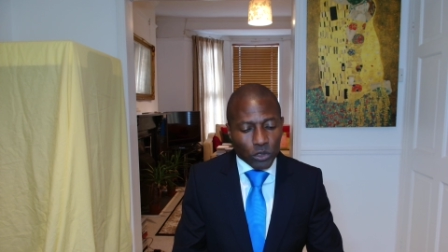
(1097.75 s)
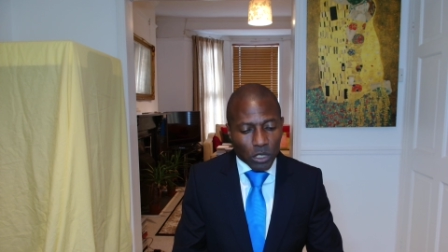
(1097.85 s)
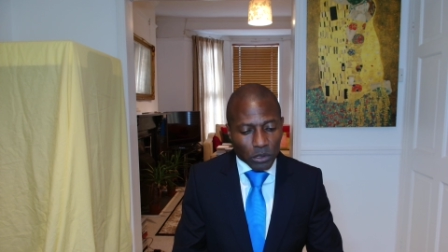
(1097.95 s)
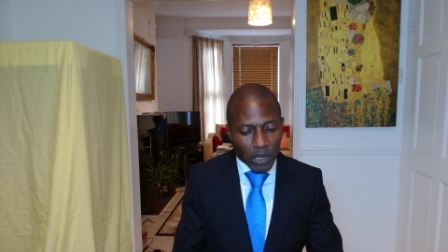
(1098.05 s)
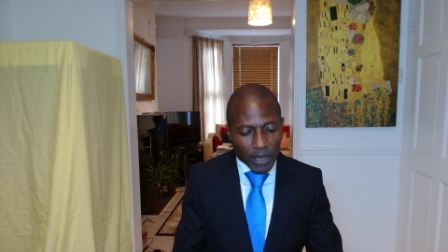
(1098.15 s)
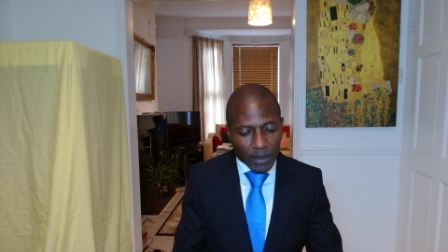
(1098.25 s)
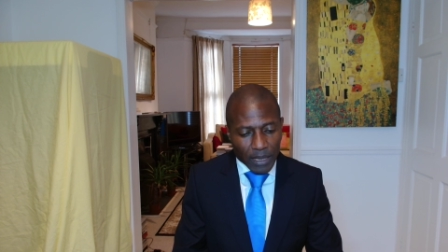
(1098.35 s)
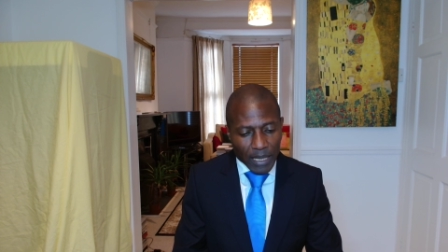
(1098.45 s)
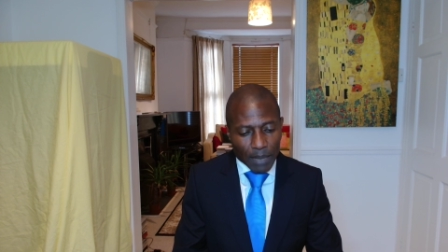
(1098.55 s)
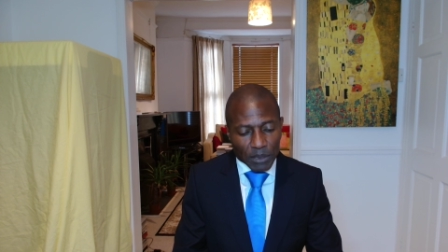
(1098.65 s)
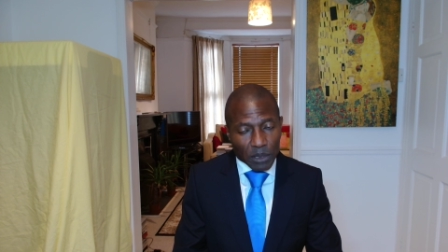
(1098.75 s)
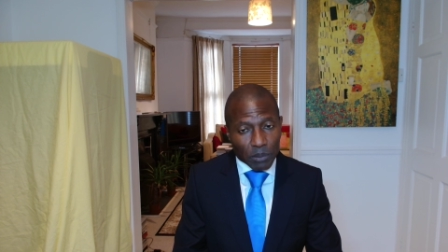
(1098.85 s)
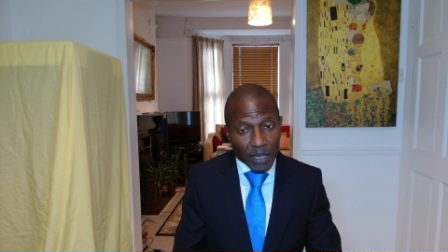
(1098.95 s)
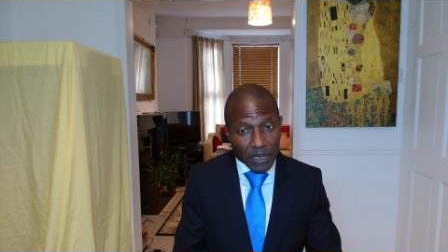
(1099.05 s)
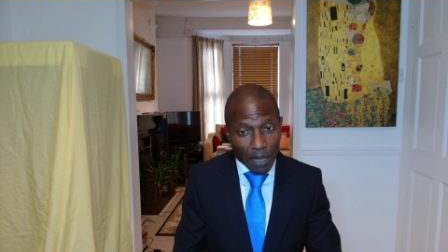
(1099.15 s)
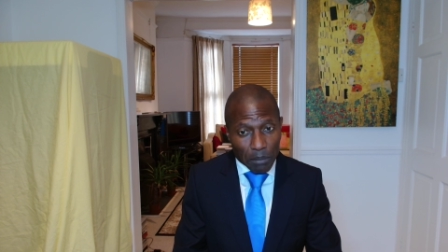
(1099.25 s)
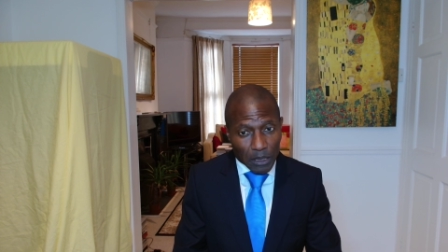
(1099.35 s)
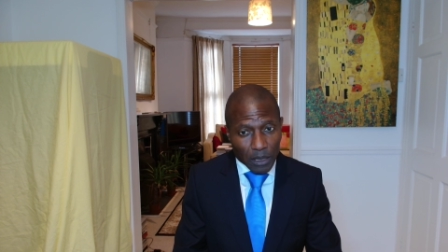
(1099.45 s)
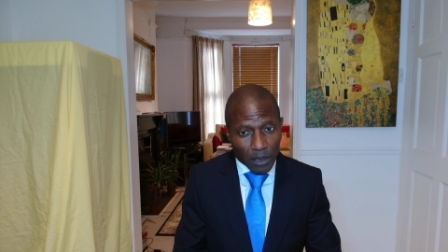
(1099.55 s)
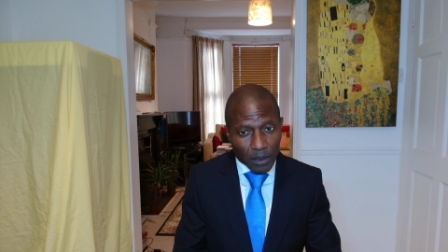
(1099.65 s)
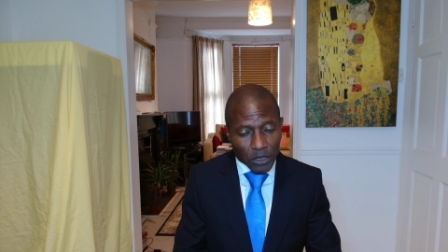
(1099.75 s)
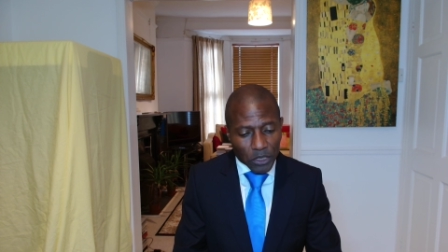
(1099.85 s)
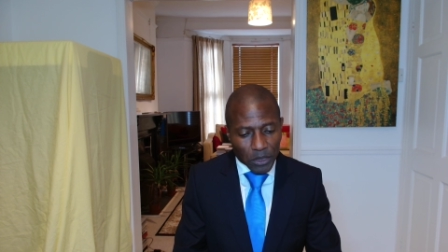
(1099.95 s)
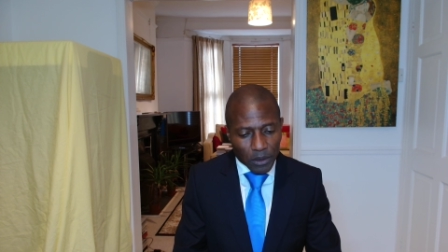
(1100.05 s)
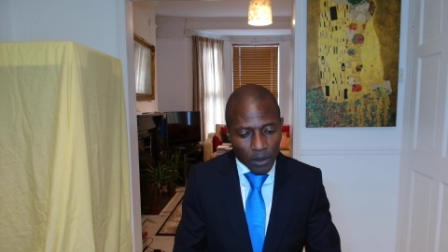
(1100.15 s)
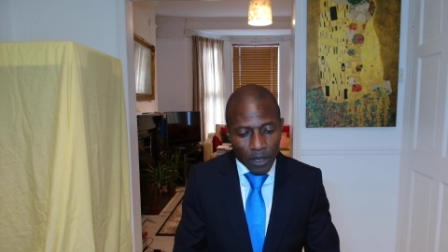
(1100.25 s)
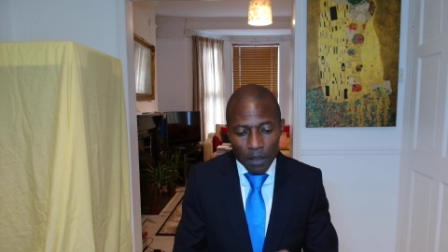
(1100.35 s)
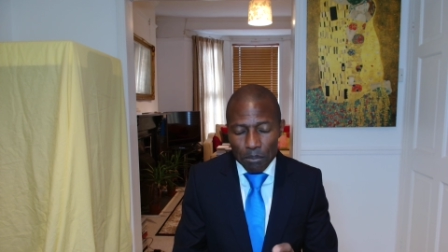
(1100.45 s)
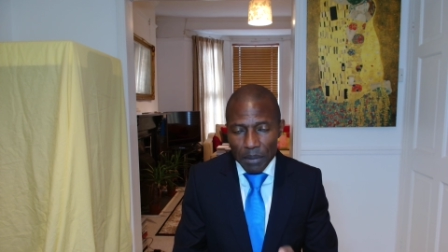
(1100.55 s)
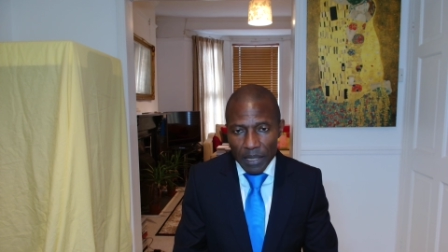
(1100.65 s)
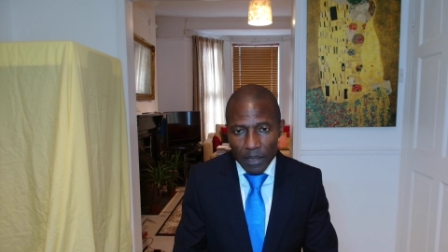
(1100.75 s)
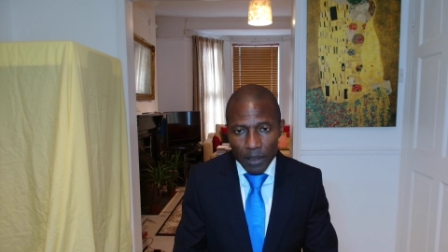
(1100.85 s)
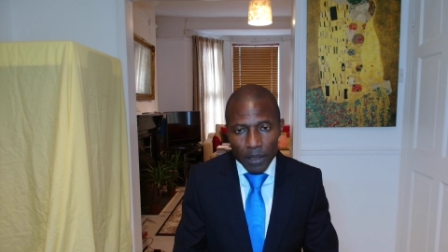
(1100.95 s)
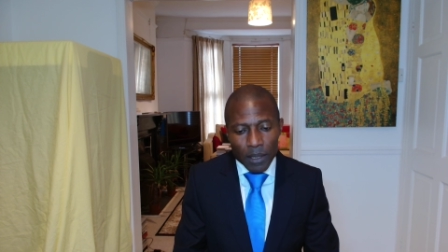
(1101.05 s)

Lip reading: those later collapses by sabotage. B.